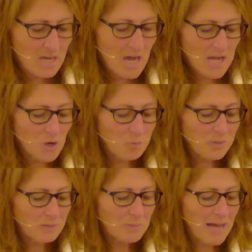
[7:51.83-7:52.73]
I
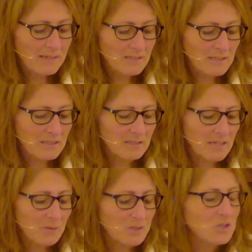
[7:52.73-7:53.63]
opened the magazine.
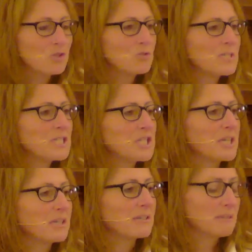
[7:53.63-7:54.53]
I was
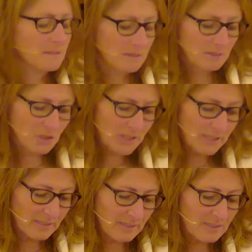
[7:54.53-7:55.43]
cringing
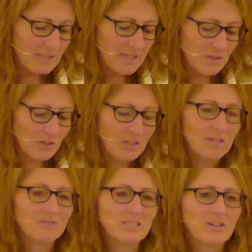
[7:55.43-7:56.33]
looking at the title
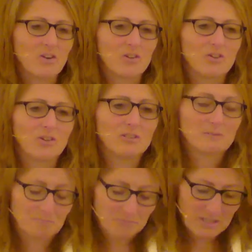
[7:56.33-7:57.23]
of the article.
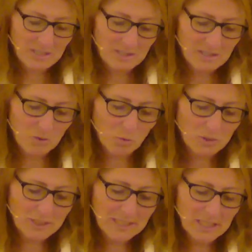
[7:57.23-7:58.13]
The
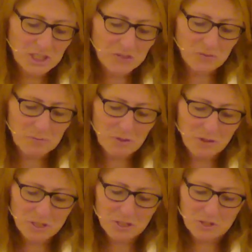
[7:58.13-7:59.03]
Golden Age of
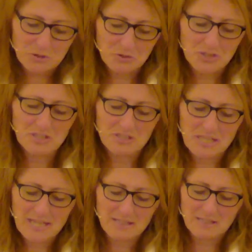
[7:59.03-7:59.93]
American Jews is
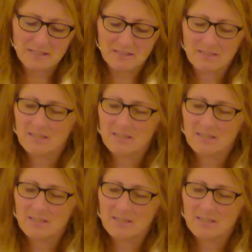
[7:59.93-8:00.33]
Ending.